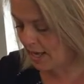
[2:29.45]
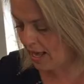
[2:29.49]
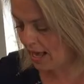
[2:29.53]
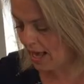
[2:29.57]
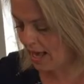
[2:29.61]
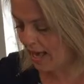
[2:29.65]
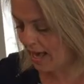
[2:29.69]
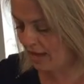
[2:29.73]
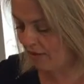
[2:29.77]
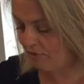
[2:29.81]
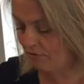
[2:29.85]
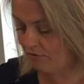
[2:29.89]
a
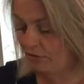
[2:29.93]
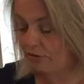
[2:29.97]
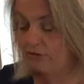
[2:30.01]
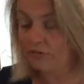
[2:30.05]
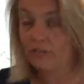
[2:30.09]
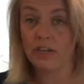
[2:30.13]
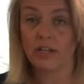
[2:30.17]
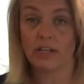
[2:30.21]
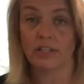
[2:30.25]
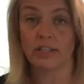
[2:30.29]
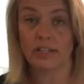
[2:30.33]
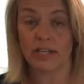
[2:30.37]
handful of
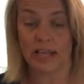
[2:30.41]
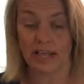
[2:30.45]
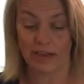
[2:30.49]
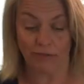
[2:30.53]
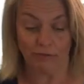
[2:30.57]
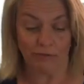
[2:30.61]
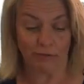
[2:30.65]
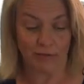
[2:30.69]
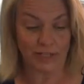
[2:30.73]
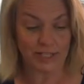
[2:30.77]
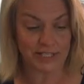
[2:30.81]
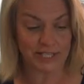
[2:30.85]
nuts
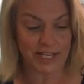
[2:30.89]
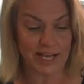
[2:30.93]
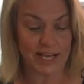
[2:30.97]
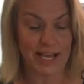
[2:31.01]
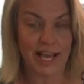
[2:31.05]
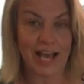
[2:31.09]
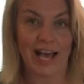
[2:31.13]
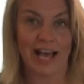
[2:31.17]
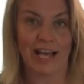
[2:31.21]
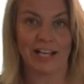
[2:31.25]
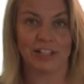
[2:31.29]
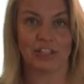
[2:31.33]
every
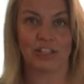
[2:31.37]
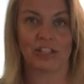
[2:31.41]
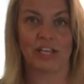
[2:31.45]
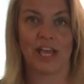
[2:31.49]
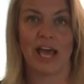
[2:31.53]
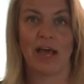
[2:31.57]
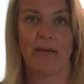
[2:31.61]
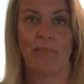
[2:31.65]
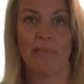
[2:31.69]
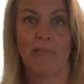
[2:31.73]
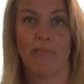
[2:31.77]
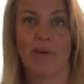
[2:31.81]
day actually
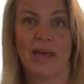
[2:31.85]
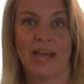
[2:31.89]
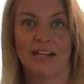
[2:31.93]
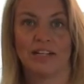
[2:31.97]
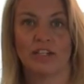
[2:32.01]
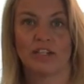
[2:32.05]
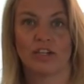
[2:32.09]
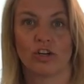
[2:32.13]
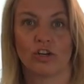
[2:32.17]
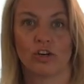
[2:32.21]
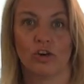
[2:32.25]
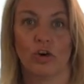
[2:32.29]
had
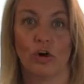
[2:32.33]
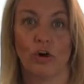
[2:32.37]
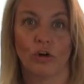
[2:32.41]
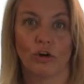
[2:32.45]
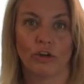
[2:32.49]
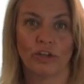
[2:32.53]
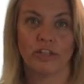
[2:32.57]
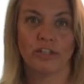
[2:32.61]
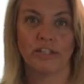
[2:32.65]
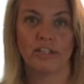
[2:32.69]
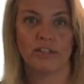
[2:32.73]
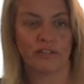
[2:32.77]
better
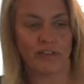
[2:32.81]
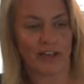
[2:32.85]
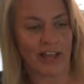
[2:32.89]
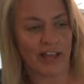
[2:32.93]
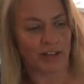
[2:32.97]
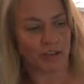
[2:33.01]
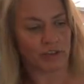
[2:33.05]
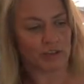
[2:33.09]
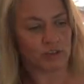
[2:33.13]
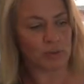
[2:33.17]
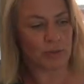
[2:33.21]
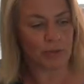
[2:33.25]
cognitive
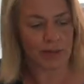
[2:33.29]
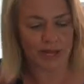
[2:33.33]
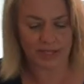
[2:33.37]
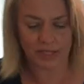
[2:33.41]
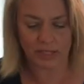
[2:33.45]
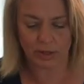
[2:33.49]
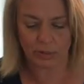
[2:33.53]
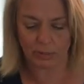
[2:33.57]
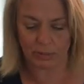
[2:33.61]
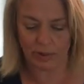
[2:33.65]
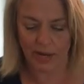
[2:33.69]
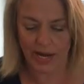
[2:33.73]
health, so
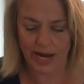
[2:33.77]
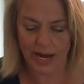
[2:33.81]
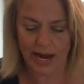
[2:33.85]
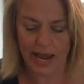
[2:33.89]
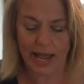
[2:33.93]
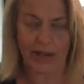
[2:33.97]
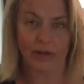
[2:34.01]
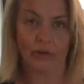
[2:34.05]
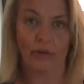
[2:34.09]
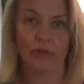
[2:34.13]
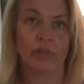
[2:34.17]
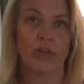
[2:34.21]
better brain
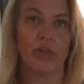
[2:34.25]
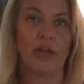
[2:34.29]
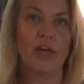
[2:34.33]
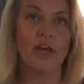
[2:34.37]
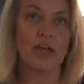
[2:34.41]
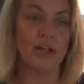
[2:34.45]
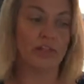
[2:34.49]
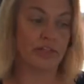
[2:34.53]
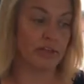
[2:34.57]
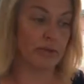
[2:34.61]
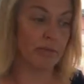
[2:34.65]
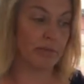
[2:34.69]
health,
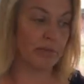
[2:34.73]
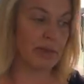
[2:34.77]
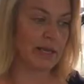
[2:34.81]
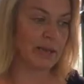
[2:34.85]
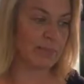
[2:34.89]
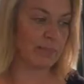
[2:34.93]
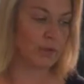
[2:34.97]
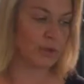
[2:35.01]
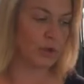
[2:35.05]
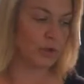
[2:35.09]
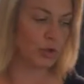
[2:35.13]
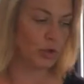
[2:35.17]
than
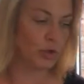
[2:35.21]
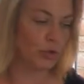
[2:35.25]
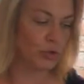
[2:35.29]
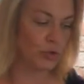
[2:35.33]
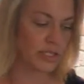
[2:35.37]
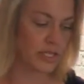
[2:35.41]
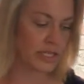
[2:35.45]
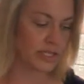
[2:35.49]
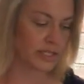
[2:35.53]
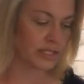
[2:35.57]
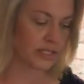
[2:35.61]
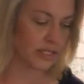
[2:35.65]
people who
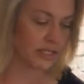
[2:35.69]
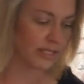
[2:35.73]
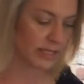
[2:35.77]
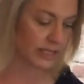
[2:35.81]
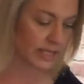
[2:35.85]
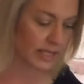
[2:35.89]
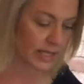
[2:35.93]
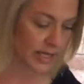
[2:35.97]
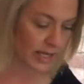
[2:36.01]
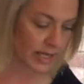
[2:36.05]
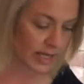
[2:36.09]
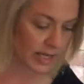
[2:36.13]
didn't.